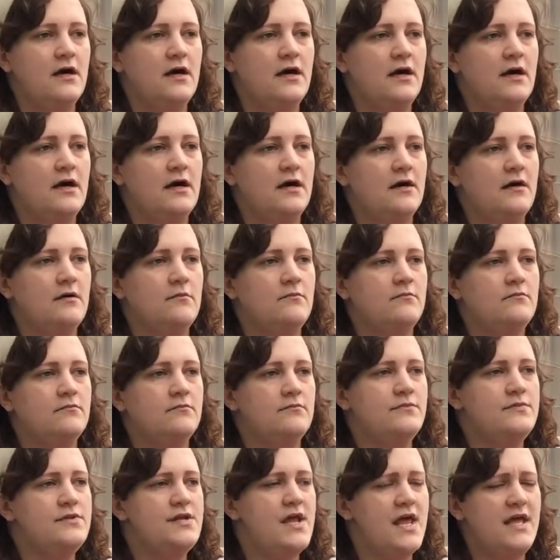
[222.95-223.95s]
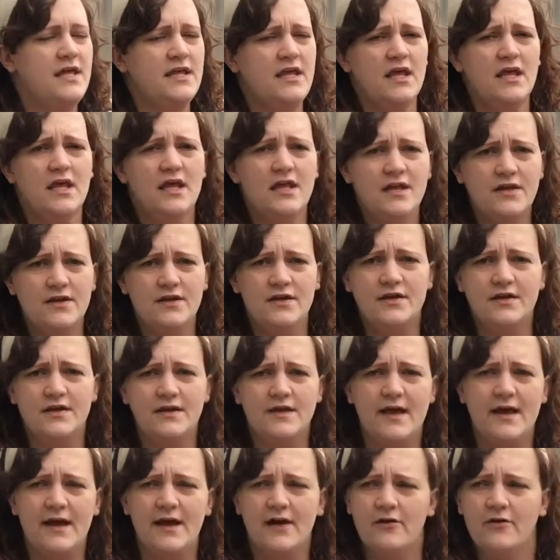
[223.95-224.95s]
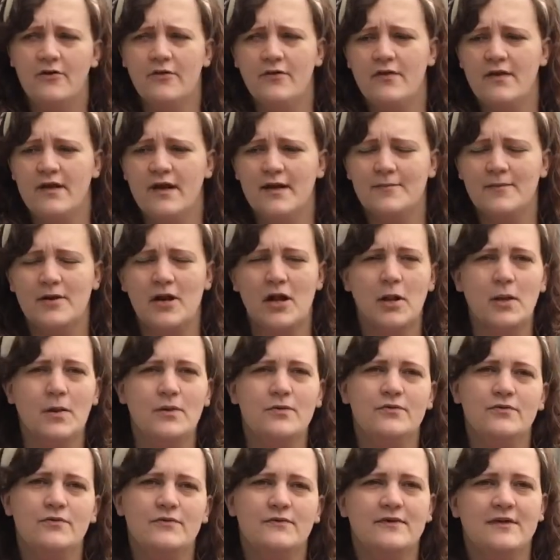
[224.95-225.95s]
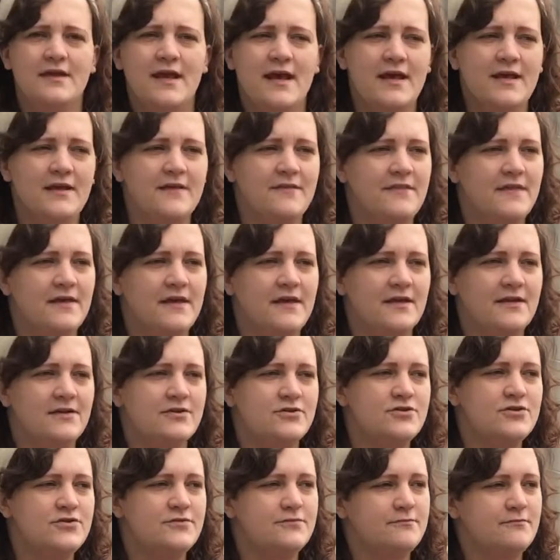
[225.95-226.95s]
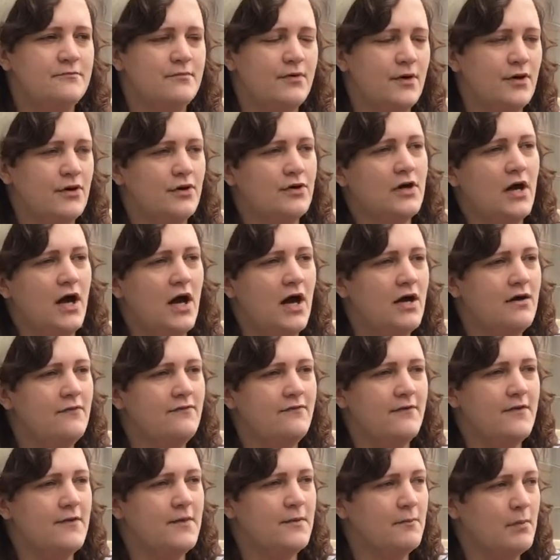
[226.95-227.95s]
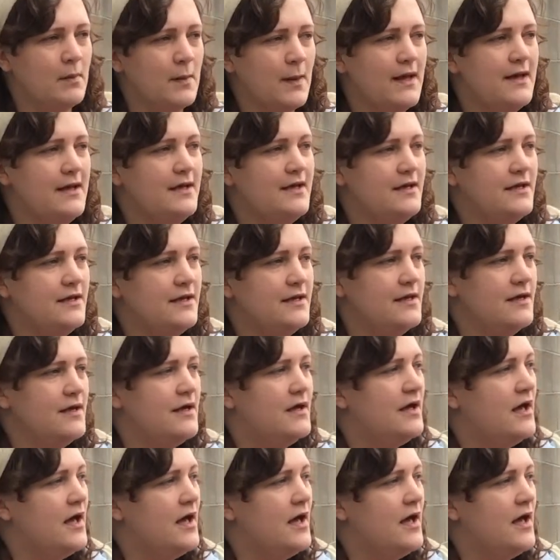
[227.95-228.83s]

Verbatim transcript: um, taking into account that I'm gonna lose an eighth inch per cut for the blade.